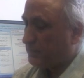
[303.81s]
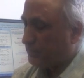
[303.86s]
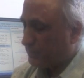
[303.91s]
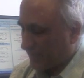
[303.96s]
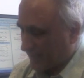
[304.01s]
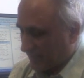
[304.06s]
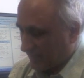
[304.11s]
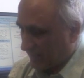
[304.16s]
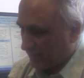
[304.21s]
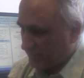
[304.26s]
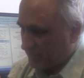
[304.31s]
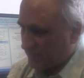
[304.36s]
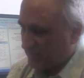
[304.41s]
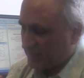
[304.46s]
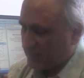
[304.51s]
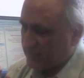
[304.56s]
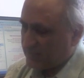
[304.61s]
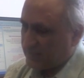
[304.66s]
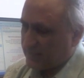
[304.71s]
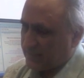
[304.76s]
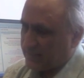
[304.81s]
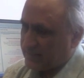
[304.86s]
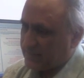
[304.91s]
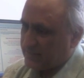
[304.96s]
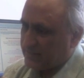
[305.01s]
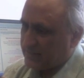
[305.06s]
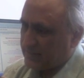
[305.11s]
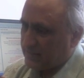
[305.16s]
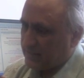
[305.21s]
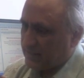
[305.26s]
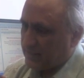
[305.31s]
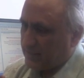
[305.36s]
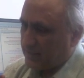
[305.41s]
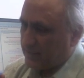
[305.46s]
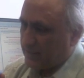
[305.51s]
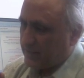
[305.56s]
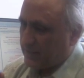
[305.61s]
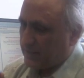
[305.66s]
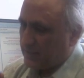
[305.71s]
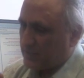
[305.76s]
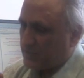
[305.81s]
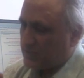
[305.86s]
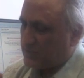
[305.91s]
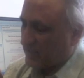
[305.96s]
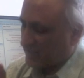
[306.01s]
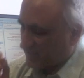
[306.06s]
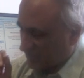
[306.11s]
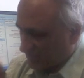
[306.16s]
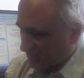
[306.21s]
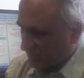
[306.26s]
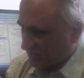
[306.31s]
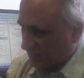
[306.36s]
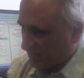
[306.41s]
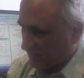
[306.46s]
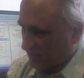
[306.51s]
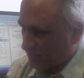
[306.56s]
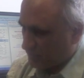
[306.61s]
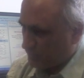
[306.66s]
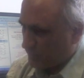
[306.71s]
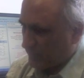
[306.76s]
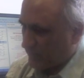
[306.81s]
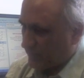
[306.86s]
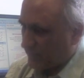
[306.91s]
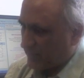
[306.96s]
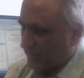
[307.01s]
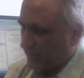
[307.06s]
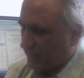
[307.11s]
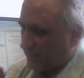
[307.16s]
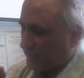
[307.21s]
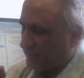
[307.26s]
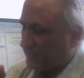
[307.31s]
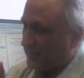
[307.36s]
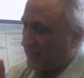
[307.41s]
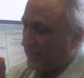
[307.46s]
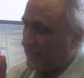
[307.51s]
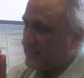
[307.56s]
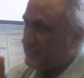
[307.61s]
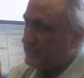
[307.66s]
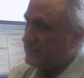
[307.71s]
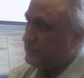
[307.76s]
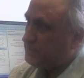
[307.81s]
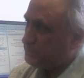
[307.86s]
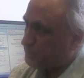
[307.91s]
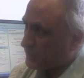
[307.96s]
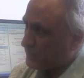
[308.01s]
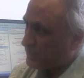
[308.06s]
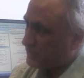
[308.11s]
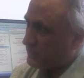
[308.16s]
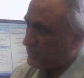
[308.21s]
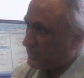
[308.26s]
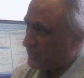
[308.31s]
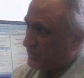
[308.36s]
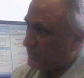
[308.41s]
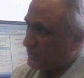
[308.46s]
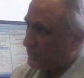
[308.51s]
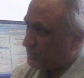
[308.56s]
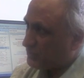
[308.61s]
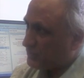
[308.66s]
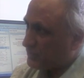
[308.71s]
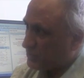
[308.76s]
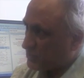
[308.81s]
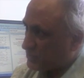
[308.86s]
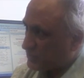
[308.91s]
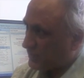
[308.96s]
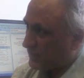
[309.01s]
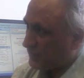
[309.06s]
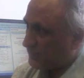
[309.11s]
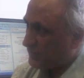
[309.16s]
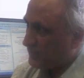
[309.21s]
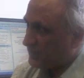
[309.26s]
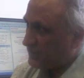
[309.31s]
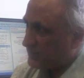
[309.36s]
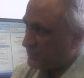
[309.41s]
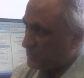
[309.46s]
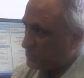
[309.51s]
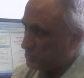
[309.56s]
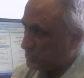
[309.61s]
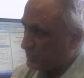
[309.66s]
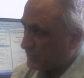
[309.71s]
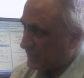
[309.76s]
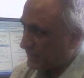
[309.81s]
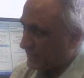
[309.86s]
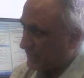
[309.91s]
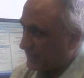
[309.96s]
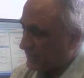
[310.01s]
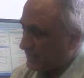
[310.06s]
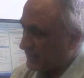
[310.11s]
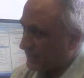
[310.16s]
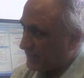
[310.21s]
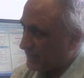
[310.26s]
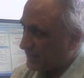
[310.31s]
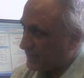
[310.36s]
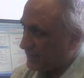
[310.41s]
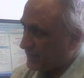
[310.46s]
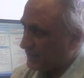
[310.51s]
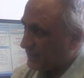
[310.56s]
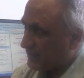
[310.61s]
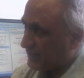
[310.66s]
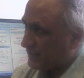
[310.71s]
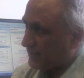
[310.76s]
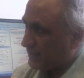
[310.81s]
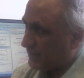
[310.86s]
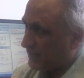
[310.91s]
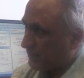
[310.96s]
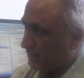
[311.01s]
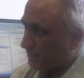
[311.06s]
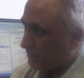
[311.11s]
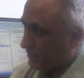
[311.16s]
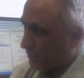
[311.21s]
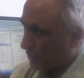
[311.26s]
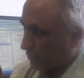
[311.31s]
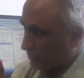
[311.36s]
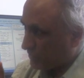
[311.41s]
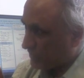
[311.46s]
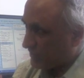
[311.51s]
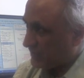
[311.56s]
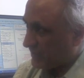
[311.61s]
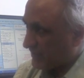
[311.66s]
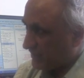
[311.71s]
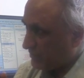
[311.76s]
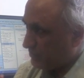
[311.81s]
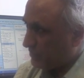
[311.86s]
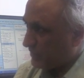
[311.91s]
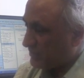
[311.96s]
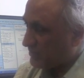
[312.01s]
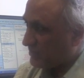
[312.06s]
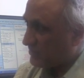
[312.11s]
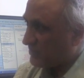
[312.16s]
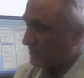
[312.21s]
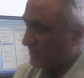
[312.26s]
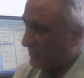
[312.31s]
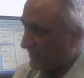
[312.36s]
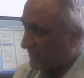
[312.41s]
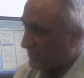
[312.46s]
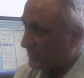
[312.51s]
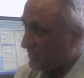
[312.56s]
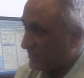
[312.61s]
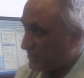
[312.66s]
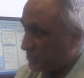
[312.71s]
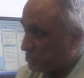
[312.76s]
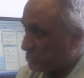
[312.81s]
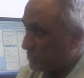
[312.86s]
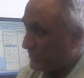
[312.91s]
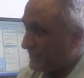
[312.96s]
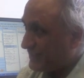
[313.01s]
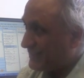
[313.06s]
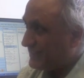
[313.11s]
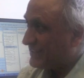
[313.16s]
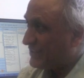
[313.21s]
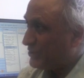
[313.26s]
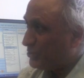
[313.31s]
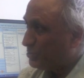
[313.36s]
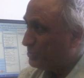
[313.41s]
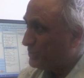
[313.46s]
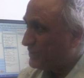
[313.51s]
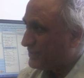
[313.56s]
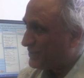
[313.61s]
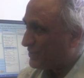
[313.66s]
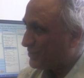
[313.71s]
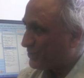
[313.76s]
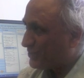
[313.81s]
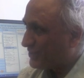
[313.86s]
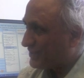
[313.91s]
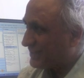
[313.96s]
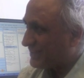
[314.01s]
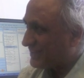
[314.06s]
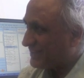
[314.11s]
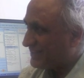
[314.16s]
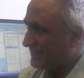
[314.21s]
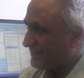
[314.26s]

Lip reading: But having said that, statistically speaking, 90% of the travel in UK on a daily basis is less than 20 kilometer only.